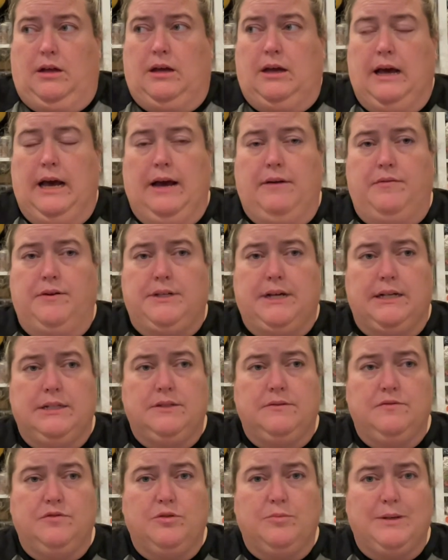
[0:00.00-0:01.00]

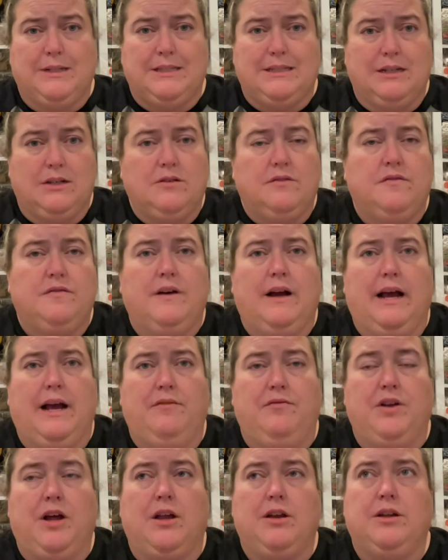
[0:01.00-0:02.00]
advertising for myself. I have
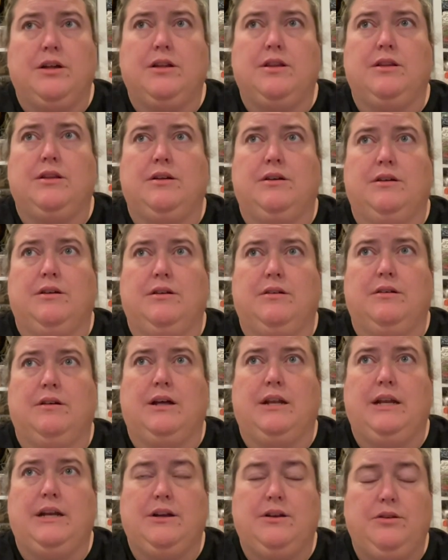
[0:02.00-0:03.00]
not done the, I
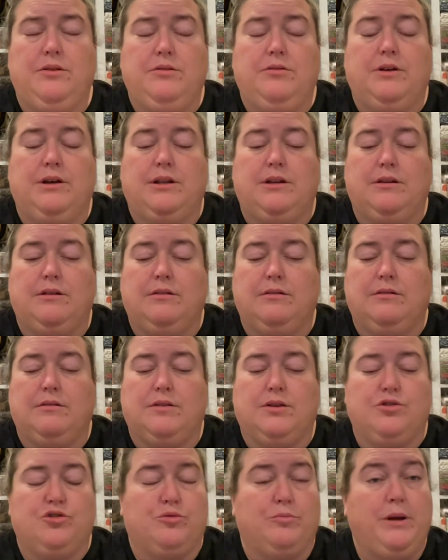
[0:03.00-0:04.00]
need to do a
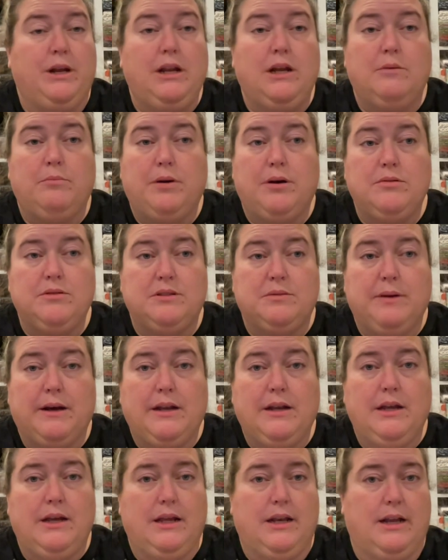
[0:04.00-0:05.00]
social media post about
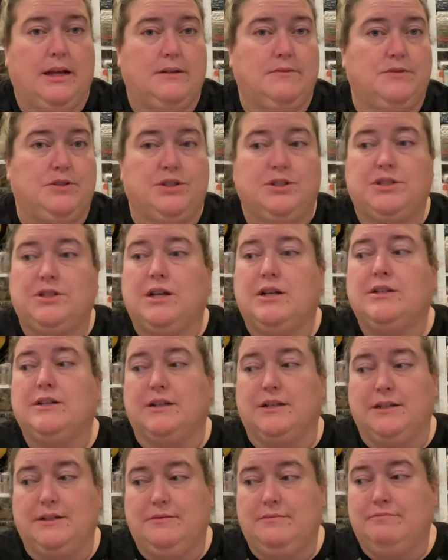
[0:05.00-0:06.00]
it, and I've just not done
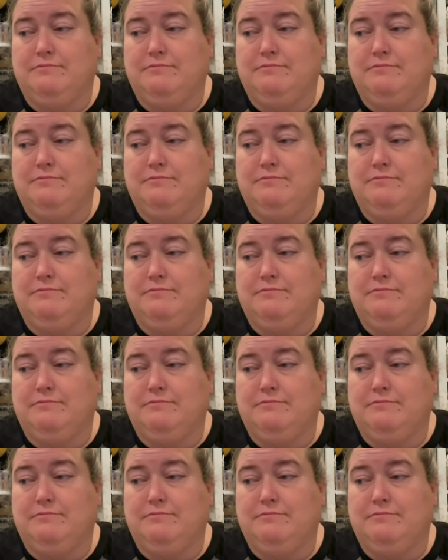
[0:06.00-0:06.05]
it.